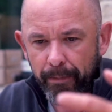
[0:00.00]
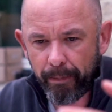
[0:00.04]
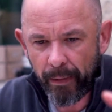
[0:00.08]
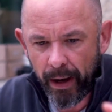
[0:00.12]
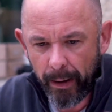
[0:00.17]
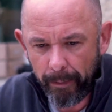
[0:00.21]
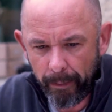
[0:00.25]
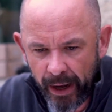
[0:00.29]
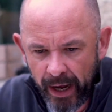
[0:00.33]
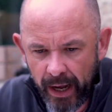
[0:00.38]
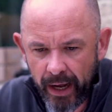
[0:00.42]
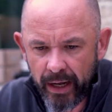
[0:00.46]

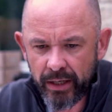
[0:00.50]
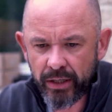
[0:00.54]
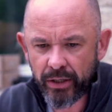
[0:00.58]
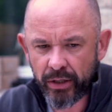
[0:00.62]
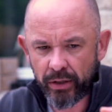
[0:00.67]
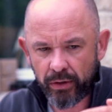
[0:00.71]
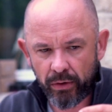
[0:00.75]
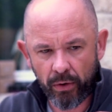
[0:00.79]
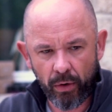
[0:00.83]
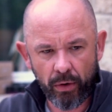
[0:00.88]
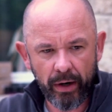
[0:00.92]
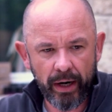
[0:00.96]
a
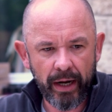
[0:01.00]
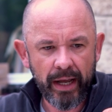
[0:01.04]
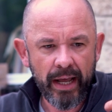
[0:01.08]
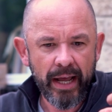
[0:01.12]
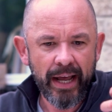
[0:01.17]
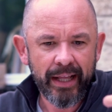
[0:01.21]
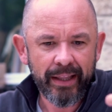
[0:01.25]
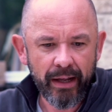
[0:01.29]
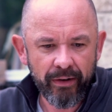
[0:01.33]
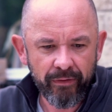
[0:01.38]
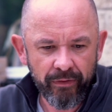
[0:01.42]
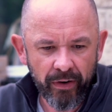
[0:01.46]
person or an
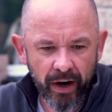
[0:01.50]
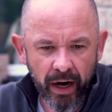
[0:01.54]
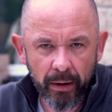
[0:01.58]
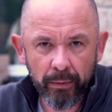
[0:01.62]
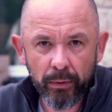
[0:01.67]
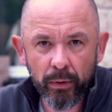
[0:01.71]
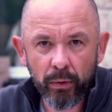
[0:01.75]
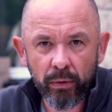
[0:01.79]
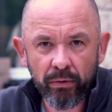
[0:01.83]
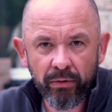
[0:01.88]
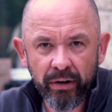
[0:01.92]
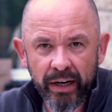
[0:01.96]

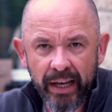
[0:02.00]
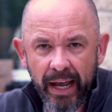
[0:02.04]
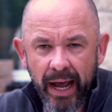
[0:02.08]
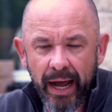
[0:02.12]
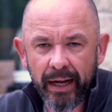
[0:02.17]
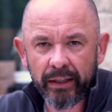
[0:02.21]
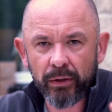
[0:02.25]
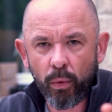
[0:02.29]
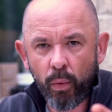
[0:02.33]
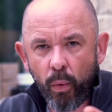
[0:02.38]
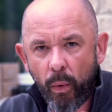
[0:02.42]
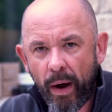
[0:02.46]
environment will
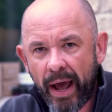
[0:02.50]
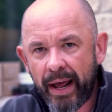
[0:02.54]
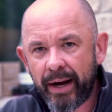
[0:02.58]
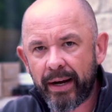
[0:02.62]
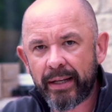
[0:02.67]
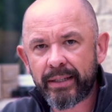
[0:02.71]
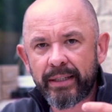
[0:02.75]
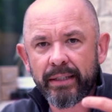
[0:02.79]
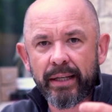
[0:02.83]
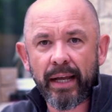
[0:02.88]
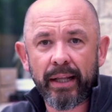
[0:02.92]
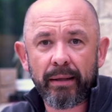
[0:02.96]
react when
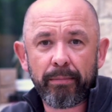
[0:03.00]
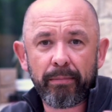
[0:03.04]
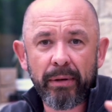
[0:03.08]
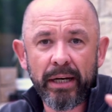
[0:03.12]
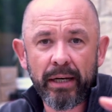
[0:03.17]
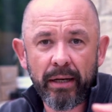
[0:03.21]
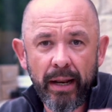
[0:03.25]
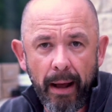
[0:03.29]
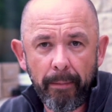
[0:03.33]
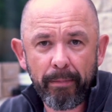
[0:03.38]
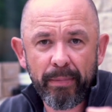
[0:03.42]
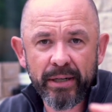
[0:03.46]
it's
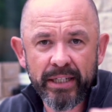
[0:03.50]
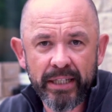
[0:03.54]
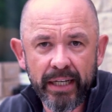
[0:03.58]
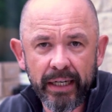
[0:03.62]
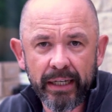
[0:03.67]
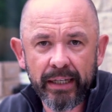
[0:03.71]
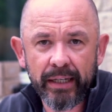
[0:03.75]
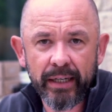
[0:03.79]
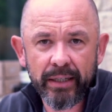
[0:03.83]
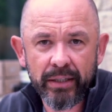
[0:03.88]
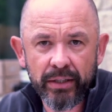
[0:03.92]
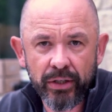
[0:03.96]
in that
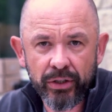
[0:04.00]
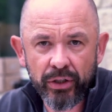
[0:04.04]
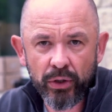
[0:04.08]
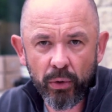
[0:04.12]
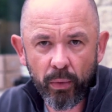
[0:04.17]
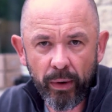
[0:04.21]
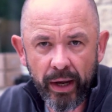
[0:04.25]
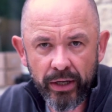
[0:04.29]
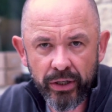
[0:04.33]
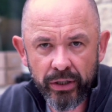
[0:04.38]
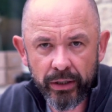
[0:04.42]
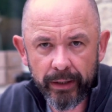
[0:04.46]
particular
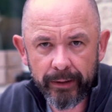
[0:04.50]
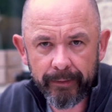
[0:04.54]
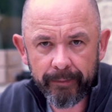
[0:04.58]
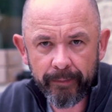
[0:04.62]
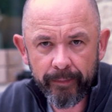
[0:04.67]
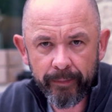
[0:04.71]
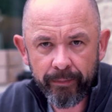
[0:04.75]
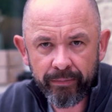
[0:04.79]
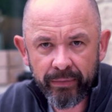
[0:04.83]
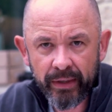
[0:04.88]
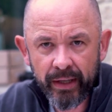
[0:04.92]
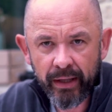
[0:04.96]
situation.
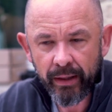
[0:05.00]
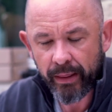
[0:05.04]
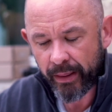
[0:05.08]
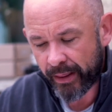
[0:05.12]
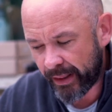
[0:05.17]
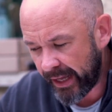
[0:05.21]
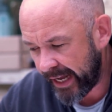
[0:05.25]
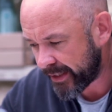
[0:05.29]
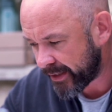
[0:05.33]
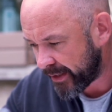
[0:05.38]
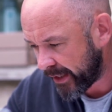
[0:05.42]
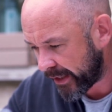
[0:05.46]
And
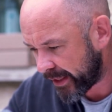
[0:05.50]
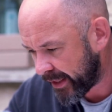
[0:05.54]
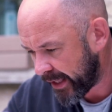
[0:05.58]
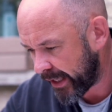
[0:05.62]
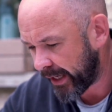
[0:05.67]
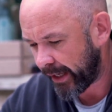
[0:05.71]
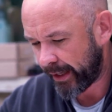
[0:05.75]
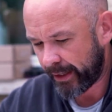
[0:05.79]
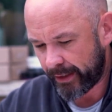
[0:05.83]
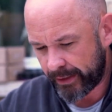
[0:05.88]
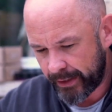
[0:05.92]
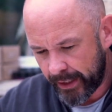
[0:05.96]
that's the
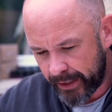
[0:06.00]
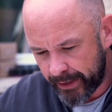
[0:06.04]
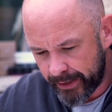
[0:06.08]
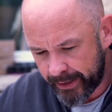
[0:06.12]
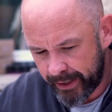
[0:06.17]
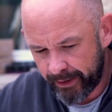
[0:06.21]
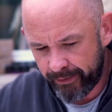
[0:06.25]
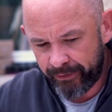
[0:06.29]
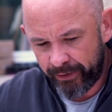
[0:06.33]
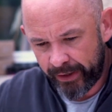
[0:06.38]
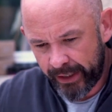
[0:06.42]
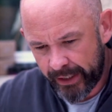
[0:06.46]
thing.
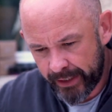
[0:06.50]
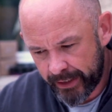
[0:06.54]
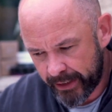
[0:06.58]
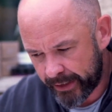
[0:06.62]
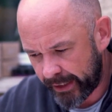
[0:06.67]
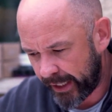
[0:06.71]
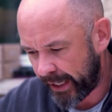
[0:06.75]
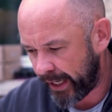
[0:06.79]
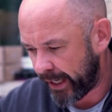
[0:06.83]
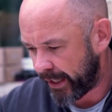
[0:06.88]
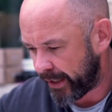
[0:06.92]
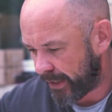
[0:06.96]
Delivery is
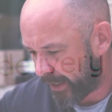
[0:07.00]
key.